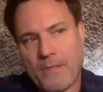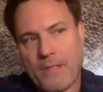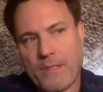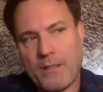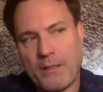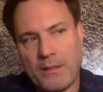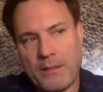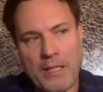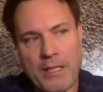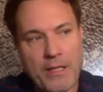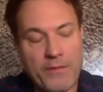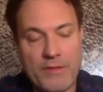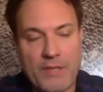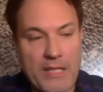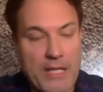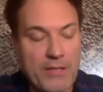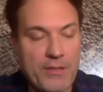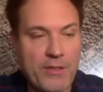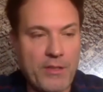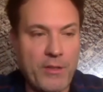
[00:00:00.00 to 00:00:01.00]
Love
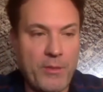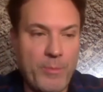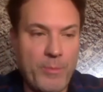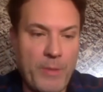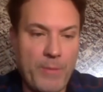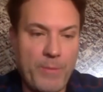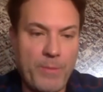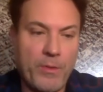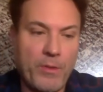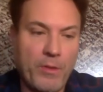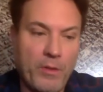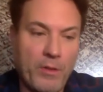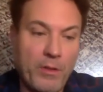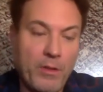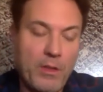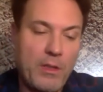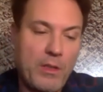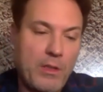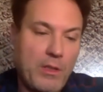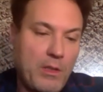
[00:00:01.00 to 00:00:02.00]
to get to know people.
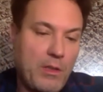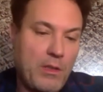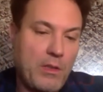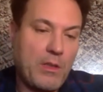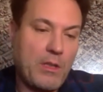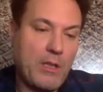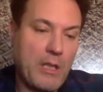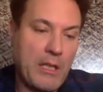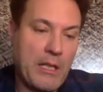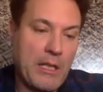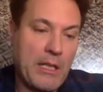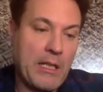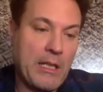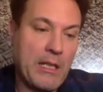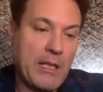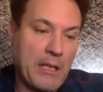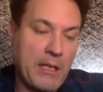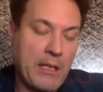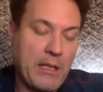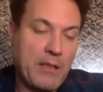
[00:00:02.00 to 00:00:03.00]

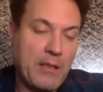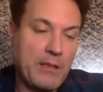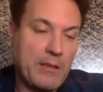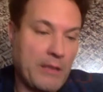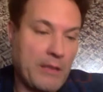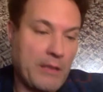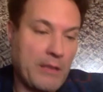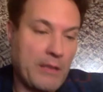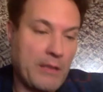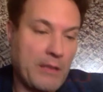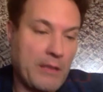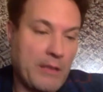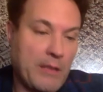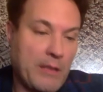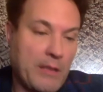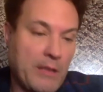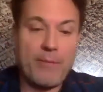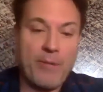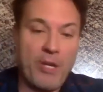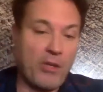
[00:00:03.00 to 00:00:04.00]
Love to
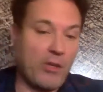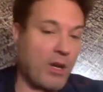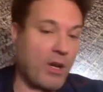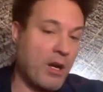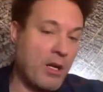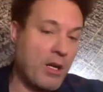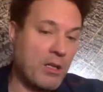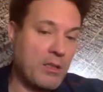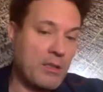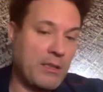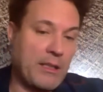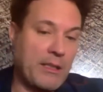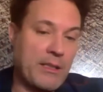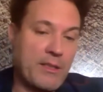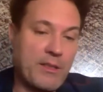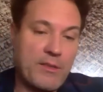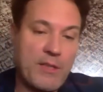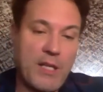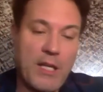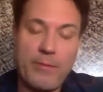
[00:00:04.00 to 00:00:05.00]
talk about art,
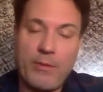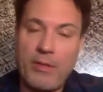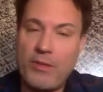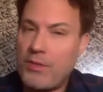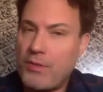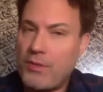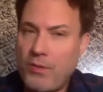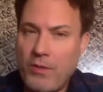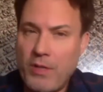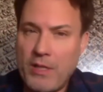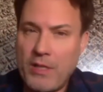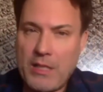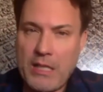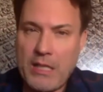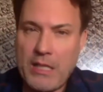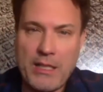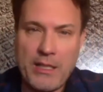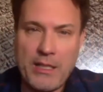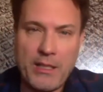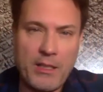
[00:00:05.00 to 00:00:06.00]
like to talk about
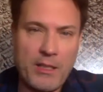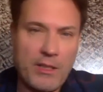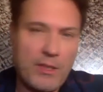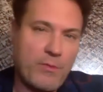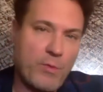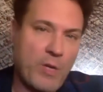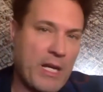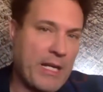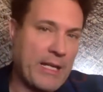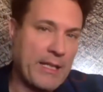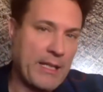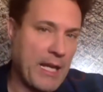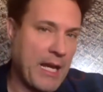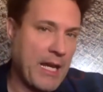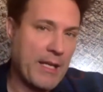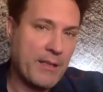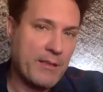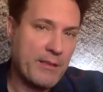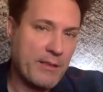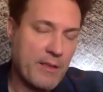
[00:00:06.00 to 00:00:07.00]
storytelling. It's why I
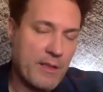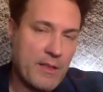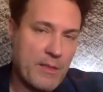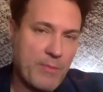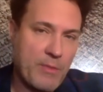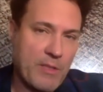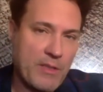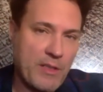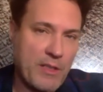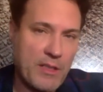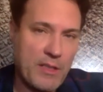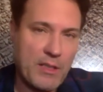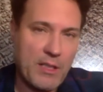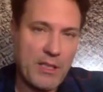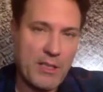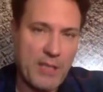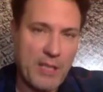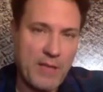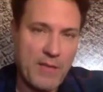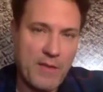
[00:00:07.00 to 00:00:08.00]
got into this business,
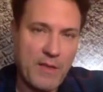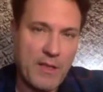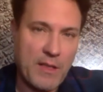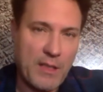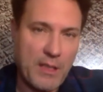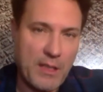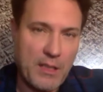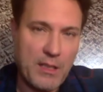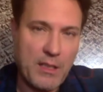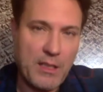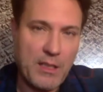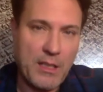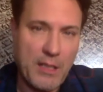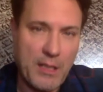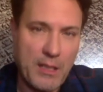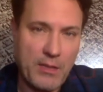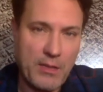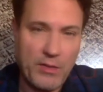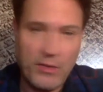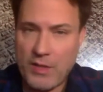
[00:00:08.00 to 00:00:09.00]
because I think
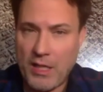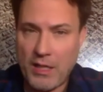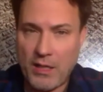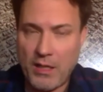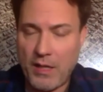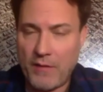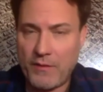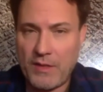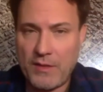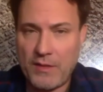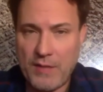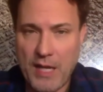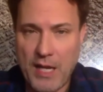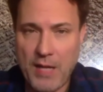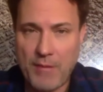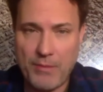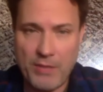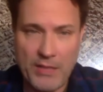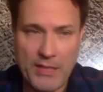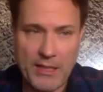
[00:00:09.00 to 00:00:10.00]
you said it off the
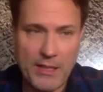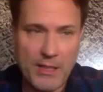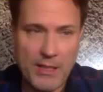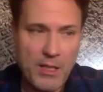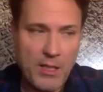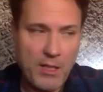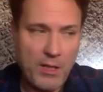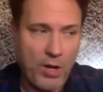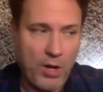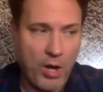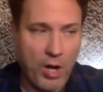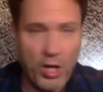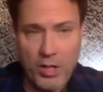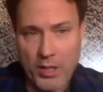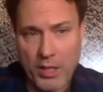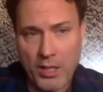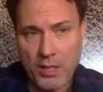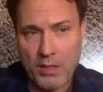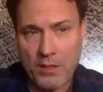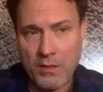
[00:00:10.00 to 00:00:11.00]
top. Like,
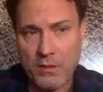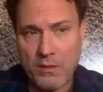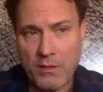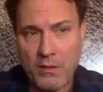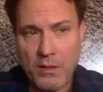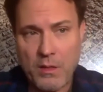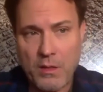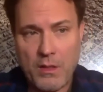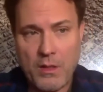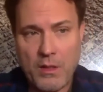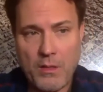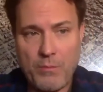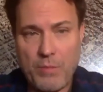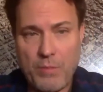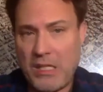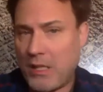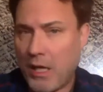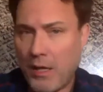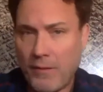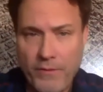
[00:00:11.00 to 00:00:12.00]
art can...
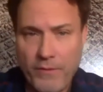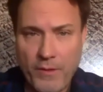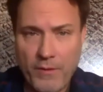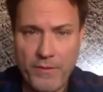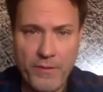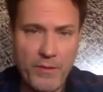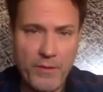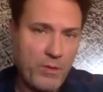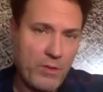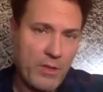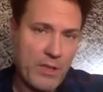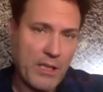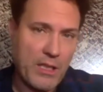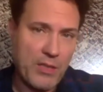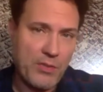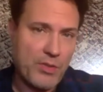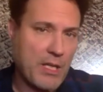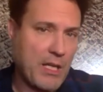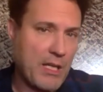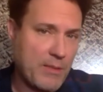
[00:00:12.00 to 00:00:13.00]
be comfort food. It
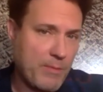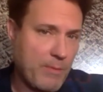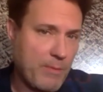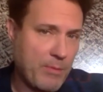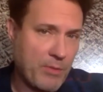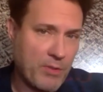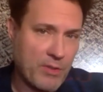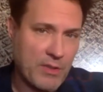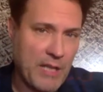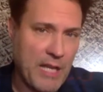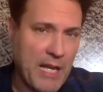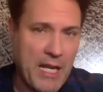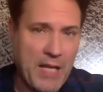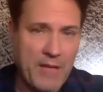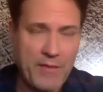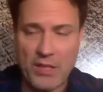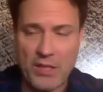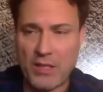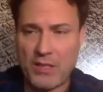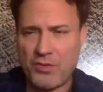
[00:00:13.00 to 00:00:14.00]
can change people's
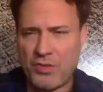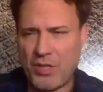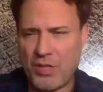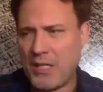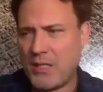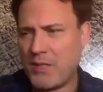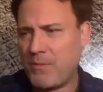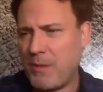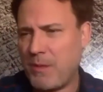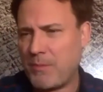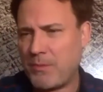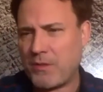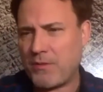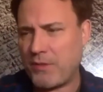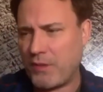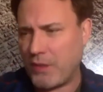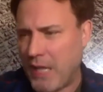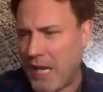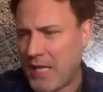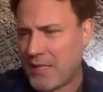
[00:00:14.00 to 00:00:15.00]
lives. It can change people's
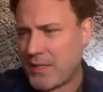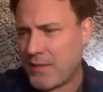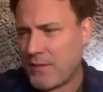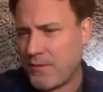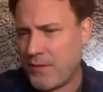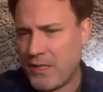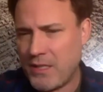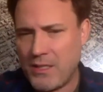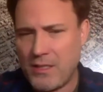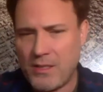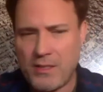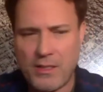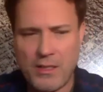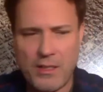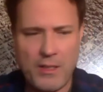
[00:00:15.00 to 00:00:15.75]
philosophies.